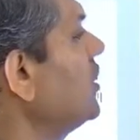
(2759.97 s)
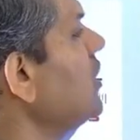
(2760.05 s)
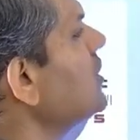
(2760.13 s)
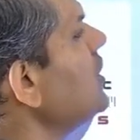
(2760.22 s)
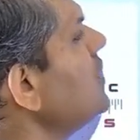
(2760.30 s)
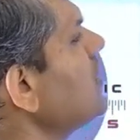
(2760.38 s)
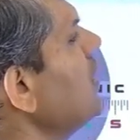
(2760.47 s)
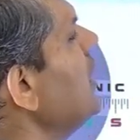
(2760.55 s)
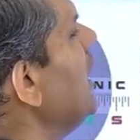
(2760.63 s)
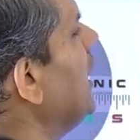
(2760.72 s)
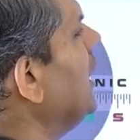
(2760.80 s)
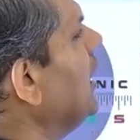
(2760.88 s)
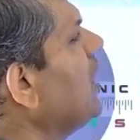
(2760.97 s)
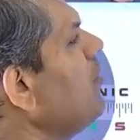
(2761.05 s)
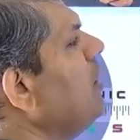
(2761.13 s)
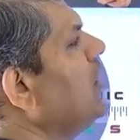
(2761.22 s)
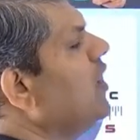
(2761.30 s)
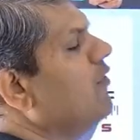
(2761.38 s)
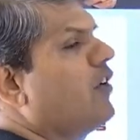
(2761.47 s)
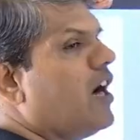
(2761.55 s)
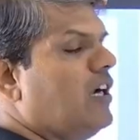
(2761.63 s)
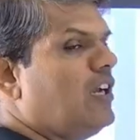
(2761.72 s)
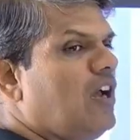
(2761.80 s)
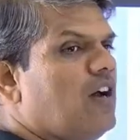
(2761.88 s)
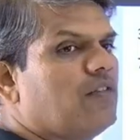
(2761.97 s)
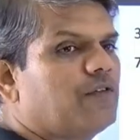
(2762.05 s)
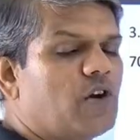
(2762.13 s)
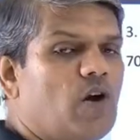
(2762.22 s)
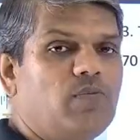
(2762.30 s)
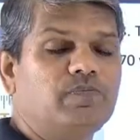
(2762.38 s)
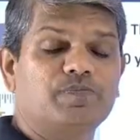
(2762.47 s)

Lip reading: this is a little bit different from